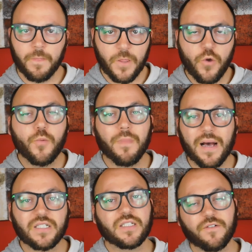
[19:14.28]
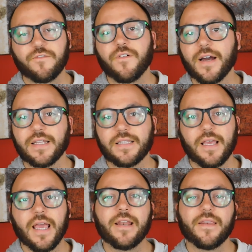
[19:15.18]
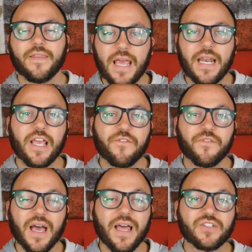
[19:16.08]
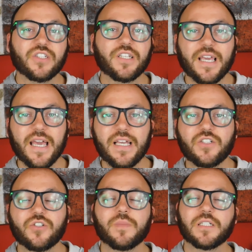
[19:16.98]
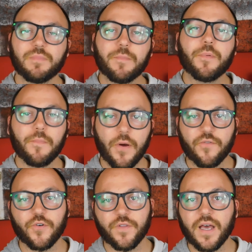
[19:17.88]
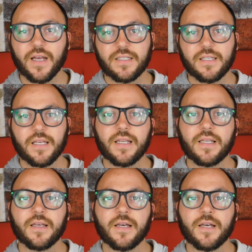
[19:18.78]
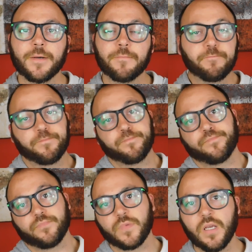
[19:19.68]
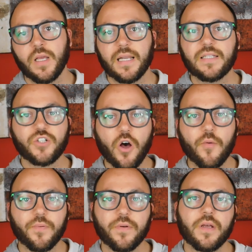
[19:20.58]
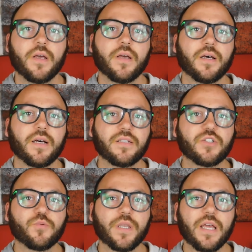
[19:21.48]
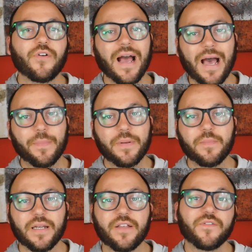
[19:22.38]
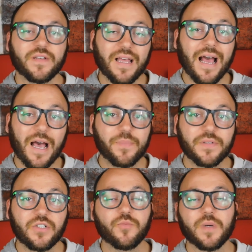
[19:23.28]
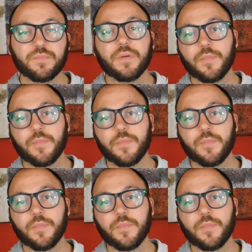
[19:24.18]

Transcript: you must fight. And then if that is the case, you must be prepared for that. And let's hope. This will never happen, but if it happens, you must be